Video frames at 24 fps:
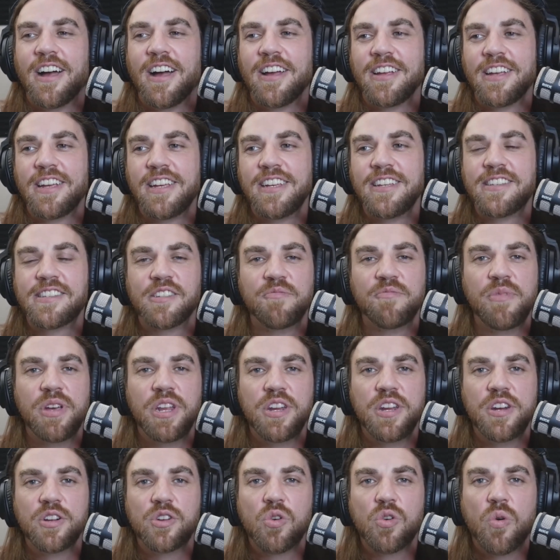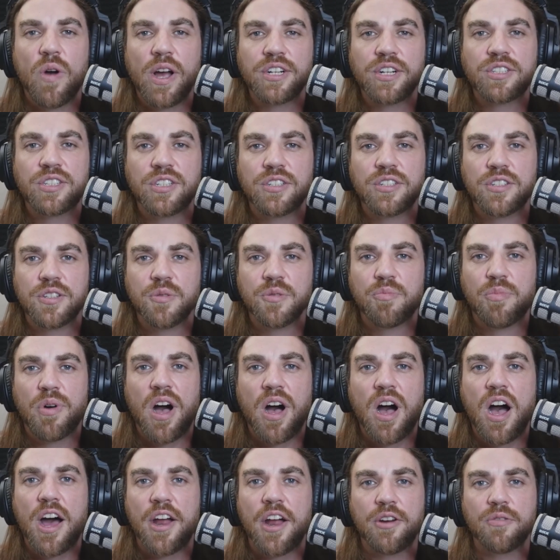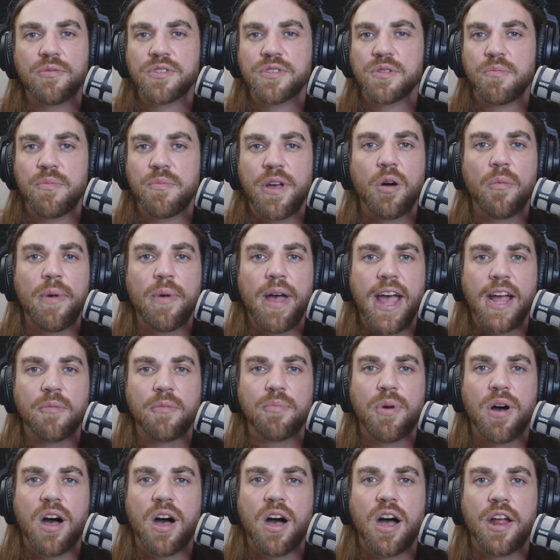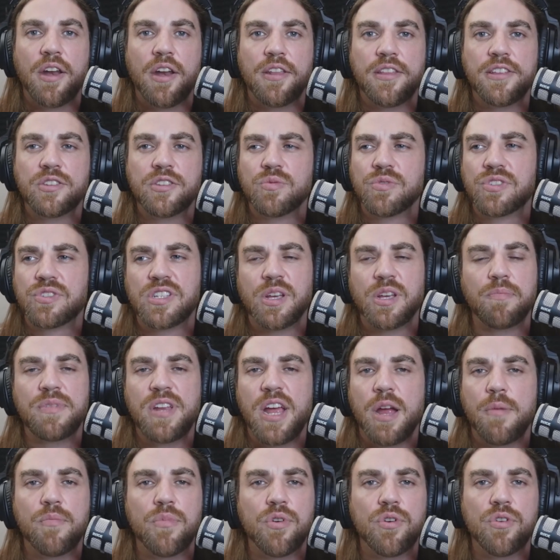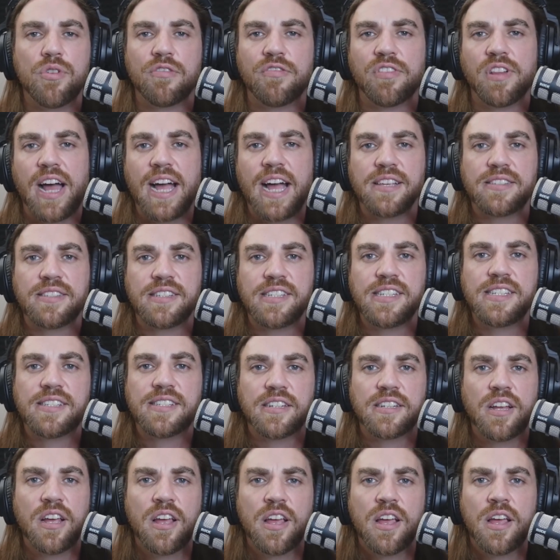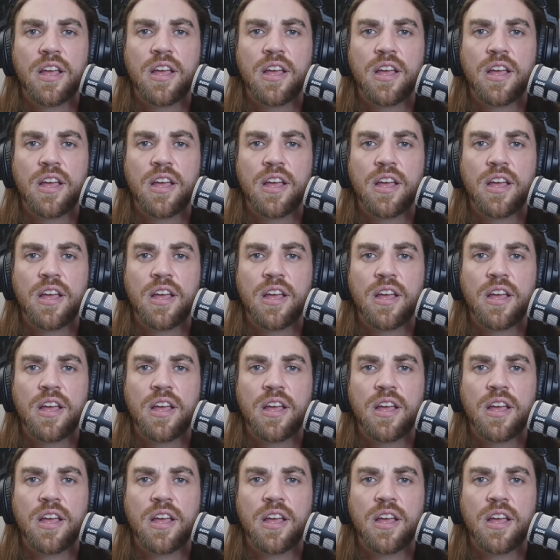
He submitted a question to the pod. It was a mailbag pod, and this was September of last season.